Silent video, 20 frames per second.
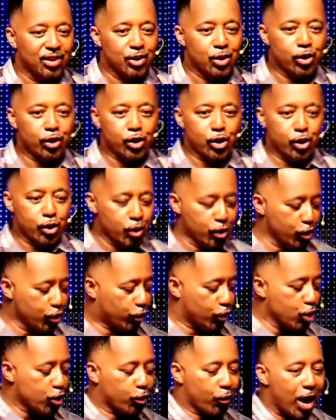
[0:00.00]
You're, you're, you're,
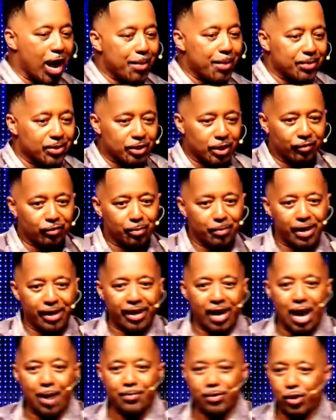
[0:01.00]
you're grabbing stuff to make
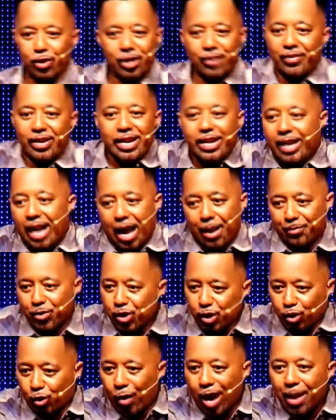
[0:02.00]
copies. You don't even need copies.
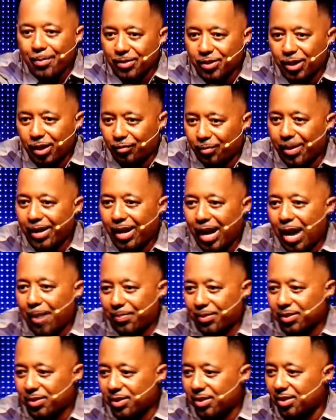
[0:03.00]
You're just grabbing stuff to make
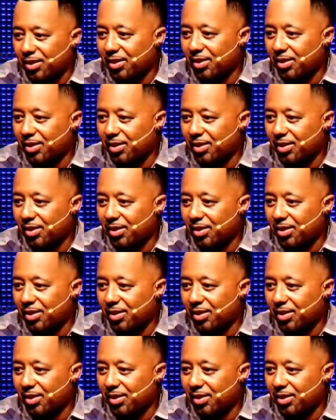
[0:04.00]
copies.